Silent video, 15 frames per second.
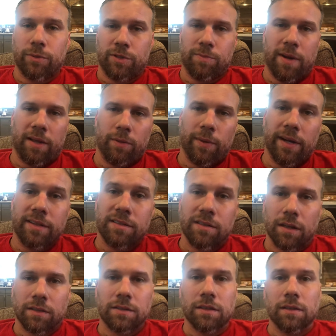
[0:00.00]
Which, by the way, it
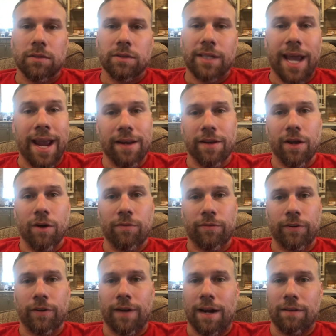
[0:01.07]
sucks to lose Kaindoh
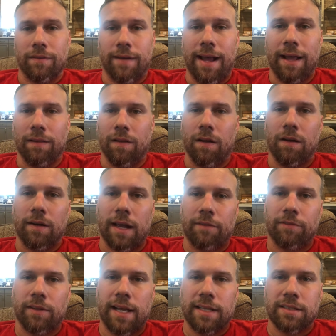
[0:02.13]
for I don't know how long
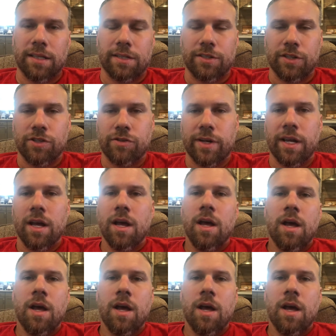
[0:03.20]
after last night's injury.